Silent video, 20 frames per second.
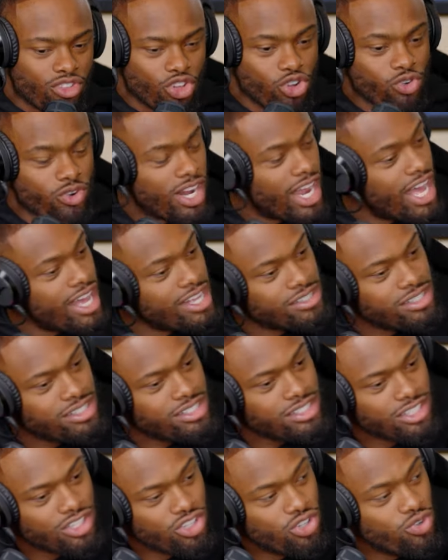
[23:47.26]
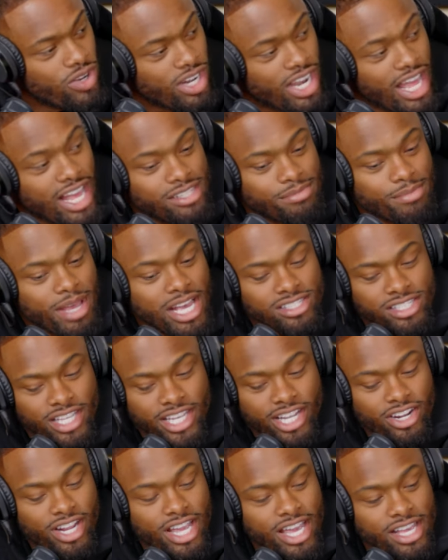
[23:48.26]
You realize Miles
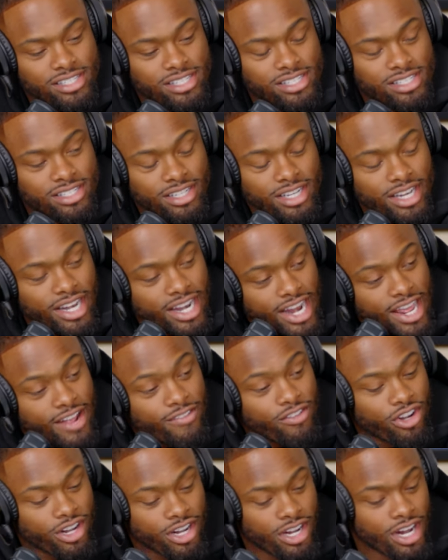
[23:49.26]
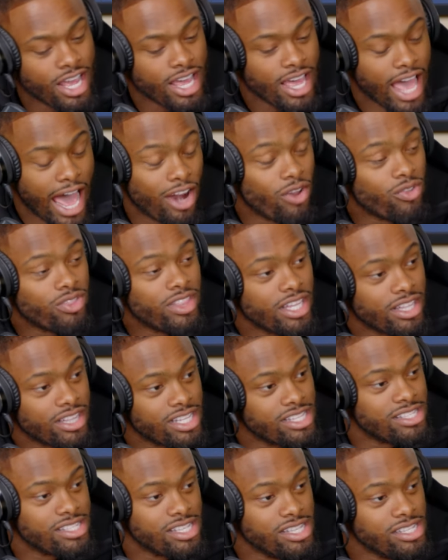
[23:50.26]
Garrett has never. I don't think
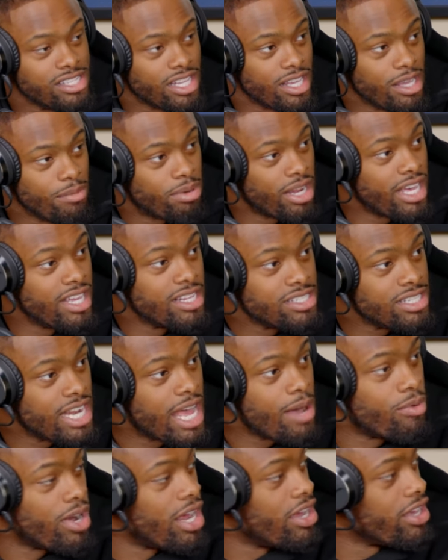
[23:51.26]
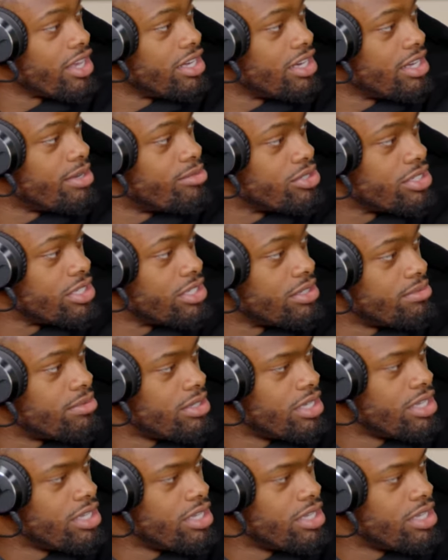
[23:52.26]
this season he played a snap without getting double teamed.